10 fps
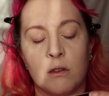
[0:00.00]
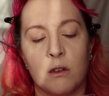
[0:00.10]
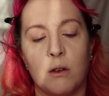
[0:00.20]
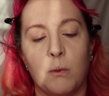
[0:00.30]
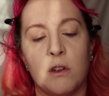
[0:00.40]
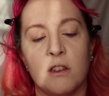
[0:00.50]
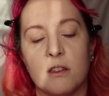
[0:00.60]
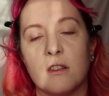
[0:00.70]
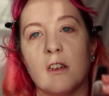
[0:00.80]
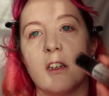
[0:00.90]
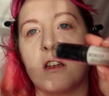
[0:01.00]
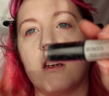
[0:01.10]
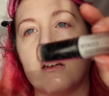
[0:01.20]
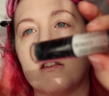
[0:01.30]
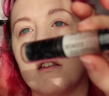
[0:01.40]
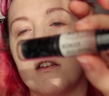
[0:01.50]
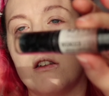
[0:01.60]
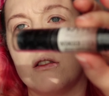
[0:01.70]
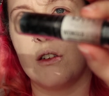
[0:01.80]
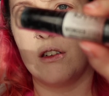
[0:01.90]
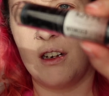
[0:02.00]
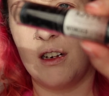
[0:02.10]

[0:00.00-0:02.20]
it's called a Wonder Stick. It's a contour and